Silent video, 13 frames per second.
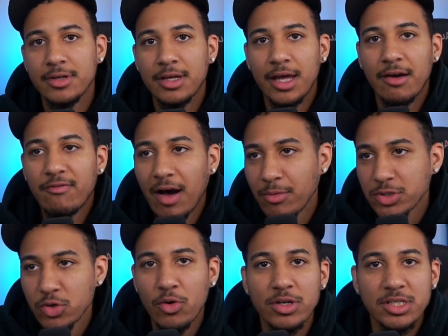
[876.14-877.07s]
If I was
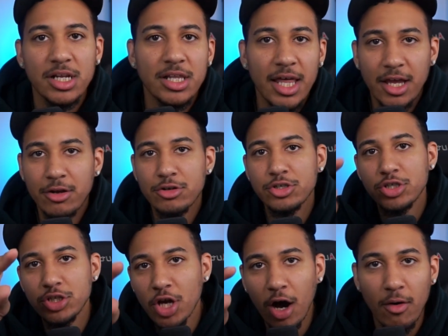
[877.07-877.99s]
going to the Lakers,
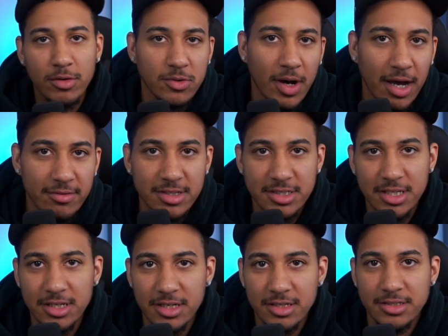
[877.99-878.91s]
y'all was going to have to
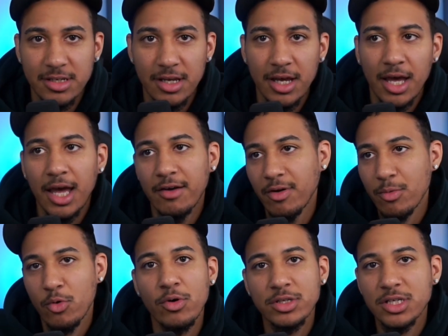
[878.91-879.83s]
see us. If I'm
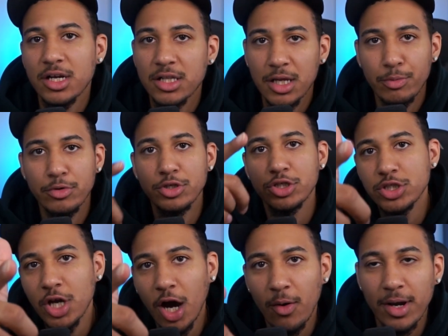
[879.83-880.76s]
going to the Clippers,
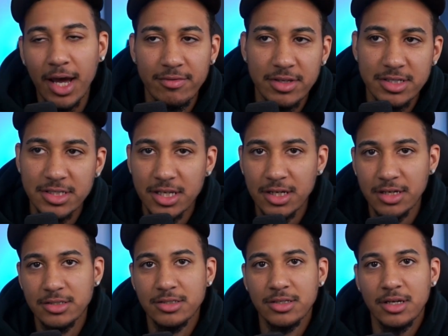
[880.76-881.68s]
y'all would have to see
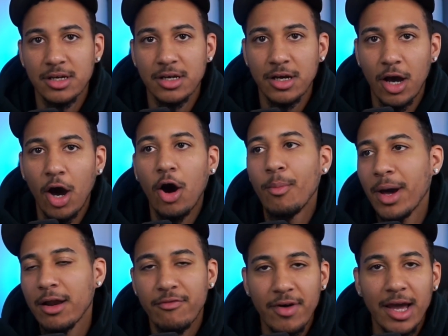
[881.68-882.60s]
us. Oh,
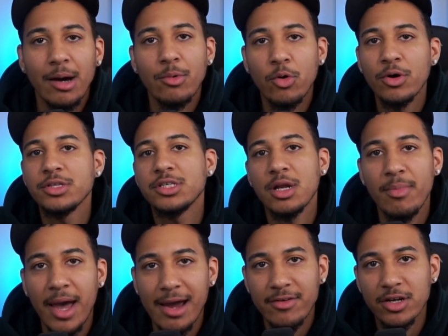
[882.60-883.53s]
matter of fact, I'm going to the
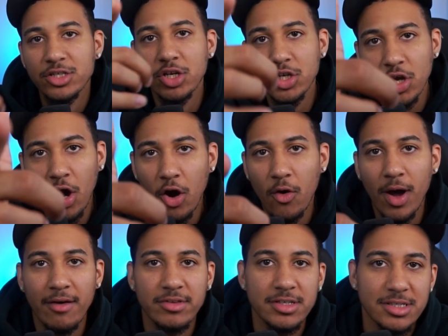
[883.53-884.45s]
Mavericks. Y'all going to
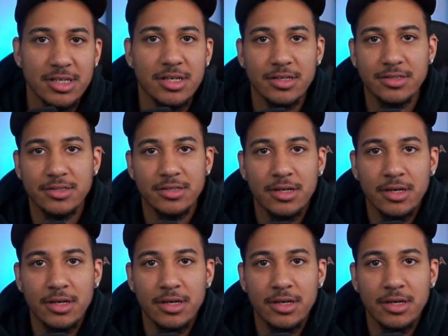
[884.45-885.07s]
have to see us.